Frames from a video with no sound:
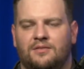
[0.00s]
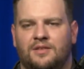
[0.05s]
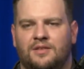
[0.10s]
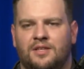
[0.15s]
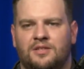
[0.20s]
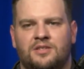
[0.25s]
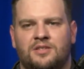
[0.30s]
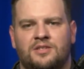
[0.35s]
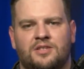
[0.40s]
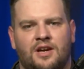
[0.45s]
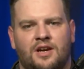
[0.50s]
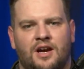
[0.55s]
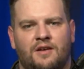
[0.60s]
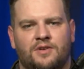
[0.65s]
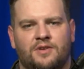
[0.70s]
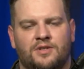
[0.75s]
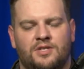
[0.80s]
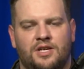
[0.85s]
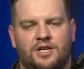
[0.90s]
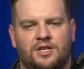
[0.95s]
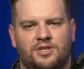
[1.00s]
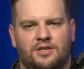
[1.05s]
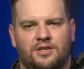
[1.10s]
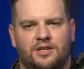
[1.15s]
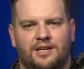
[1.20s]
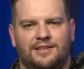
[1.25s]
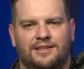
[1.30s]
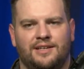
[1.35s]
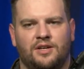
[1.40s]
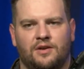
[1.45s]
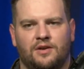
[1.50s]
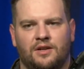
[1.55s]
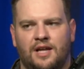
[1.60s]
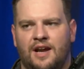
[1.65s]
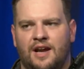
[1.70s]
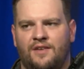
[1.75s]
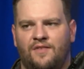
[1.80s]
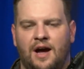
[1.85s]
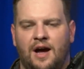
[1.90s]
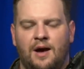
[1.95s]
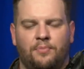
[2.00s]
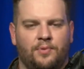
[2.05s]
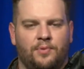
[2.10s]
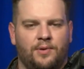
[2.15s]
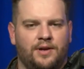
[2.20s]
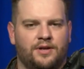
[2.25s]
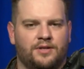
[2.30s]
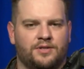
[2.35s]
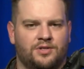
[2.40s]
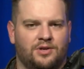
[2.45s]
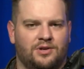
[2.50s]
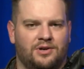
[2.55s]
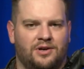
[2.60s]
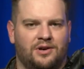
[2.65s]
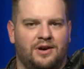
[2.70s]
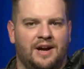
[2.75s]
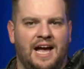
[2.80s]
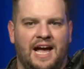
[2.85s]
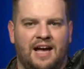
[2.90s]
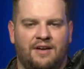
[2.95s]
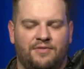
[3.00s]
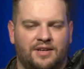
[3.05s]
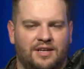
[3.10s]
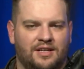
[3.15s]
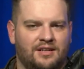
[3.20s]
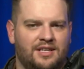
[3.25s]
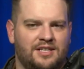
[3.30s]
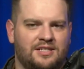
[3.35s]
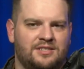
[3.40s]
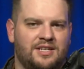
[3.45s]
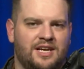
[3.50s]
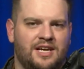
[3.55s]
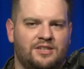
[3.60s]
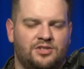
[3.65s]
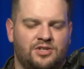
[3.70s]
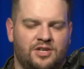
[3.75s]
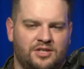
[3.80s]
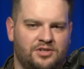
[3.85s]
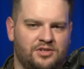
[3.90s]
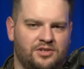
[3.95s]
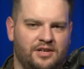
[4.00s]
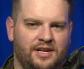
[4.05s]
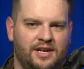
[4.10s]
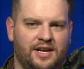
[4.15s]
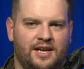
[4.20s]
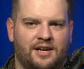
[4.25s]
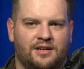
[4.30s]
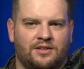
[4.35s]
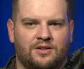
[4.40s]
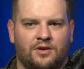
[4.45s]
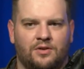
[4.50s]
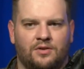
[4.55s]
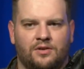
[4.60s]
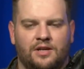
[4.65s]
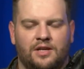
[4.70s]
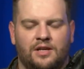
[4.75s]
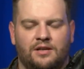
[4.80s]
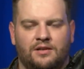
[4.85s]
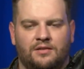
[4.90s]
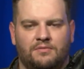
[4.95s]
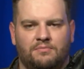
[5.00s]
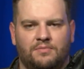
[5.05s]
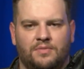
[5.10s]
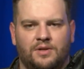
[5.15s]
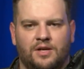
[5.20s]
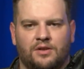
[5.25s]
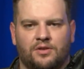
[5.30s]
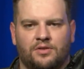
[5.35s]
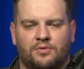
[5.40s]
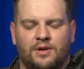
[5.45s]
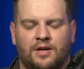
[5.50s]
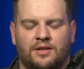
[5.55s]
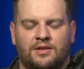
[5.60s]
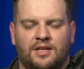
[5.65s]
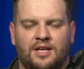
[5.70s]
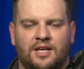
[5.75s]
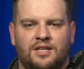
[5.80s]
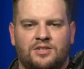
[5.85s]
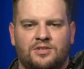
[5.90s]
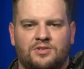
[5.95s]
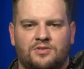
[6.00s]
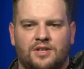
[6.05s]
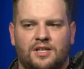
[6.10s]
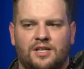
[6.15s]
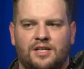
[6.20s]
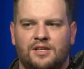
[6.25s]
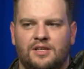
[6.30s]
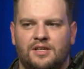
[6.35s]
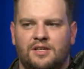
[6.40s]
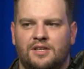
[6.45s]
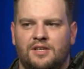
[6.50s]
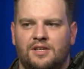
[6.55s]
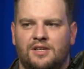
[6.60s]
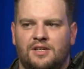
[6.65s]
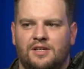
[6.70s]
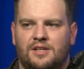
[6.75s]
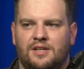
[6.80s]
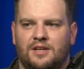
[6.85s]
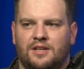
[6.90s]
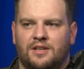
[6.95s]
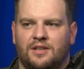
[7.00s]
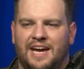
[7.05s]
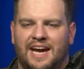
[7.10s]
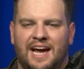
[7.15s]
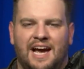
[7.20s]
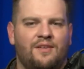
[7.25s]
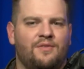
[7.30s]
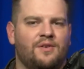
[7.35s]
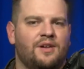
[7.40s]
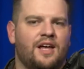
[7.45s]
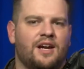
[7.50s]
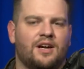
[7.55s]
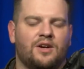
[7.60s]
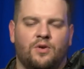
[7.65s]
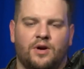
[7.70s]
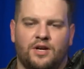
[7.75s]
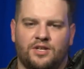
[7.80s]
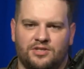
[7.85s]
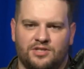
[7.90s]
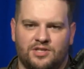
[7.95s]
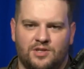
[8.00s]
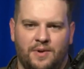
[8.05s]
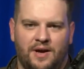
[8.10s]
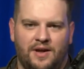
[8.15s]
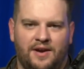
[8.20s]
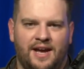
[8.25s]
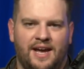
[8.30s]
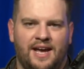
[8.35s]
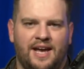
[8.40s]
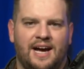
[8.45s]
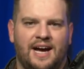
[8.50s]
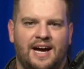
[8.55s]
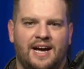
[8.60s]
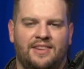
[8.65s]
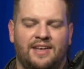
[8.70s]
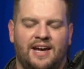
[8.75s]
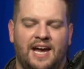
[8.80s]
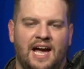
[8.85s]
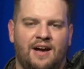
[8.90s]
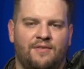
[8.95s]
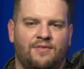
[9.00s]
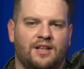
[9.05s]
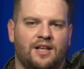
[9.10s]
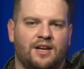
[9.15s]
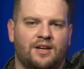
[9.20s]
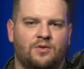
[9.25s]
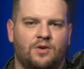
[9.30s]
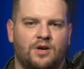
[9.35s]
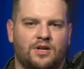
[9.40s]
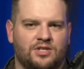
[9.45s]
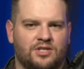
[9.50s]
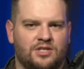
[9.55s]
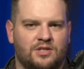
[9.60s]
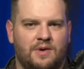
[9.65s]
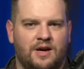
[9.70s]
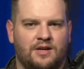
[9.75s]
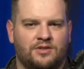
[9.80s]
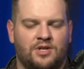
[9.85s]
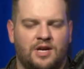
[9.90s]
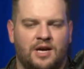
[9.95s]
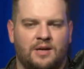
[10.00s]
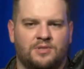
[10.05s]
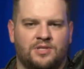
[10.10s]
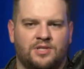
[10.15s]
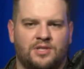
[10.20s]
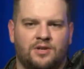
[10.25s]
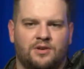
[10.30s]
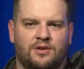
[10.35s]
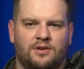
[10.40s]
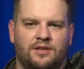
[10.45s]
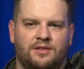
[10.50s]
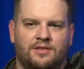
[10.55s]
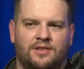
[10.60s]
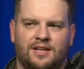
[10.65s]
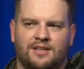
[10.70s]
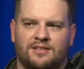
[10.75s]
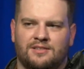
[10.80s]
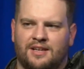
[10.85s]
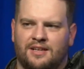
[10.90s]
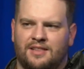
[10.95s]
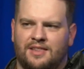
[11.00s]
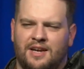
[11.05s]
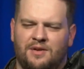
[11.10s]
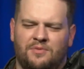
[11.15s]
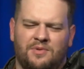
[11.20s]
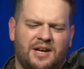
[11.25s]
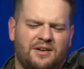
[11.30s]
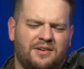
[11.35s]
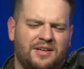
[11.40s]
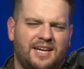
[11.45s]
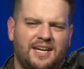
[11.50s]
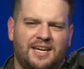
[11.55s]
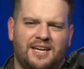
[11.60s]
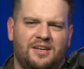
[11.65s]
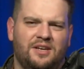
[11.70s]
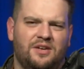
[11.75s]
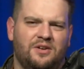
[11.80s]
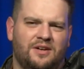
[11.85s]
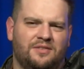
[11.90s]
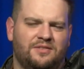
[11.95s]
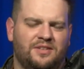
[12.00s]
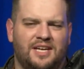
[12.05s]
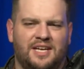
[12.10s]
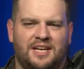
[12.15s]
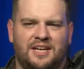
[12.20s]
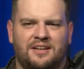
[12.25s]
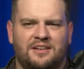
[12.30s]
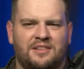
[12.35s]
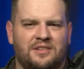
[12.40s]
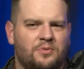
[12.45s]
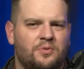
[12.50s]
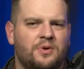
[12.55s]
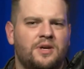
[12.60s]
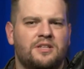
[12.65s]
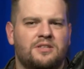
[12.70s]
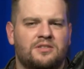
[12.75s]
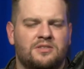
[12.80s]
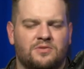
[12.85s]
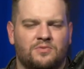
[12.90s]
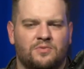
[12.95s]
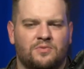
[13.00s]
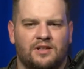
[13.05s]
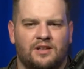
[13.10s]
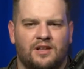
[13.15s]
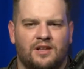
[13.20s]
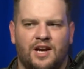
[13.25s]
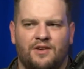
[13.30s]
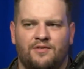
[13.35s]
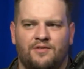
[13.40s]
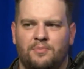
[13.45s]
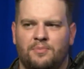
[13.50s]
this is a conversation that, a lot of operators are having, at least tangentially and anecdotally, throughout the industry. They have a lot of questions about AI. They have a lot of questions about job security and things like that. And without you don't have to get into the weeds with a lot of